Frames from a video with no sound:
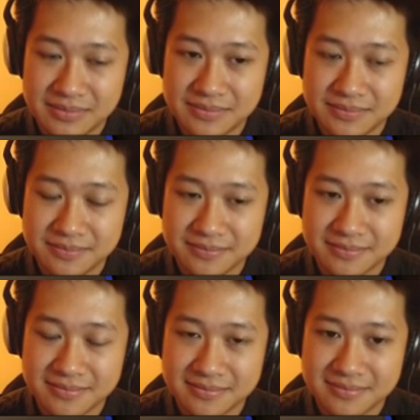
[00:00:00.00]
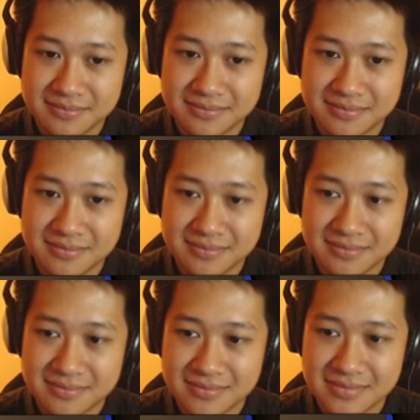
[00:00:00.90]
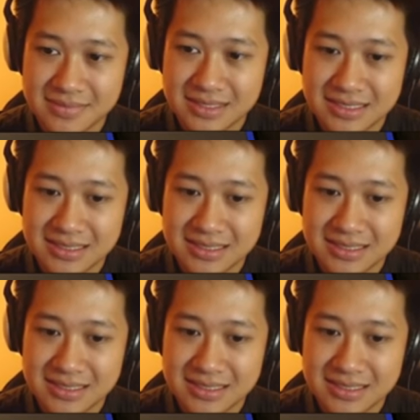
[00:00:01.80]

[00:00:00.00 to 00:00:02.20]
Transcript: Nothing is said.